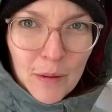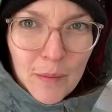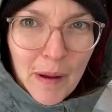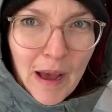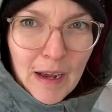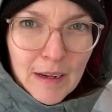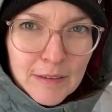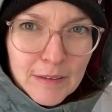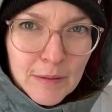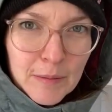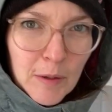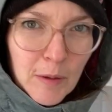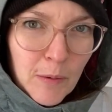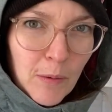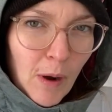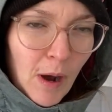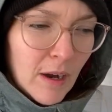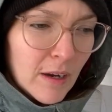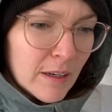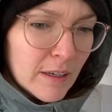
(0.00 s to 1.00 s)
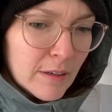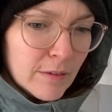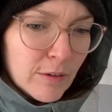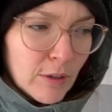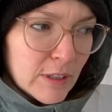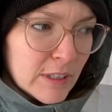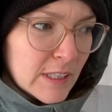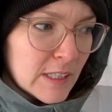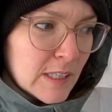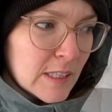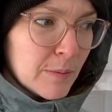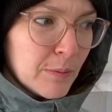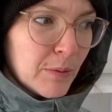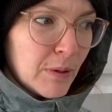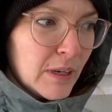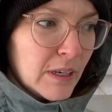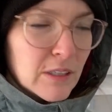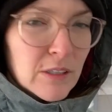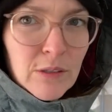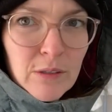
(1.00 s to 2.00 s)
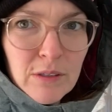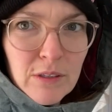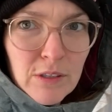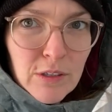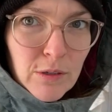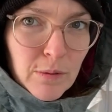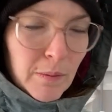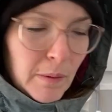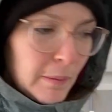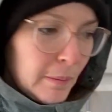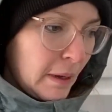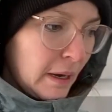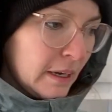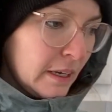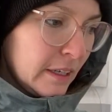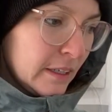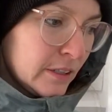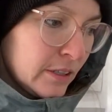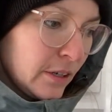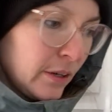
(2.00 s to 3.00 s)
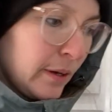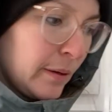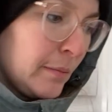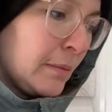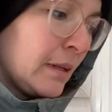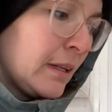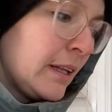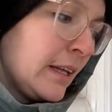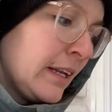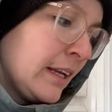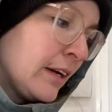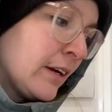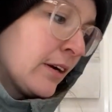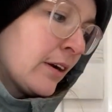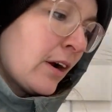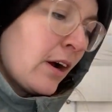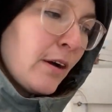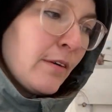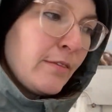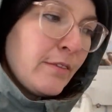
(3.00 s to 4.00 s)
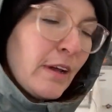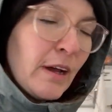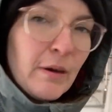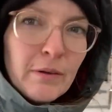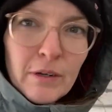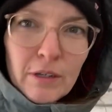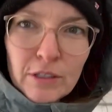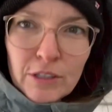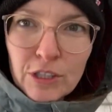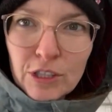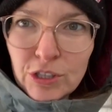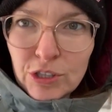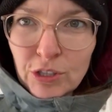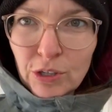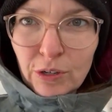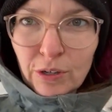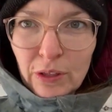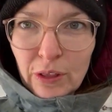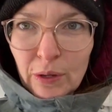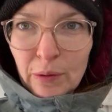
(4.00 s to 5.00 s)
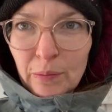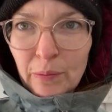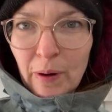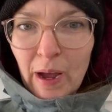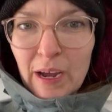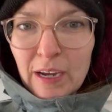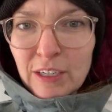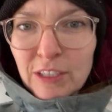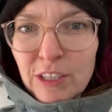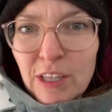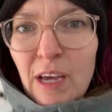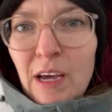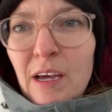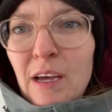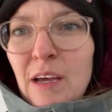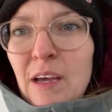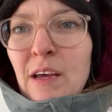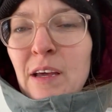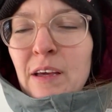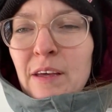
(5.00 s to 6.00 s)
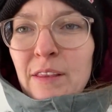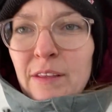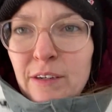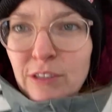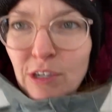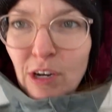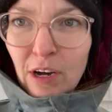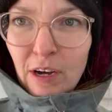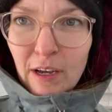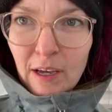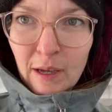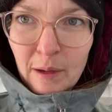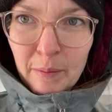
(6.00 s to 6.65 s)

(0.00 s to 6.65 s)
back from her walk, and of course it's spring, so it's super muddy, so I'm cleaning her off now, and I'll just show you the rash that they're talking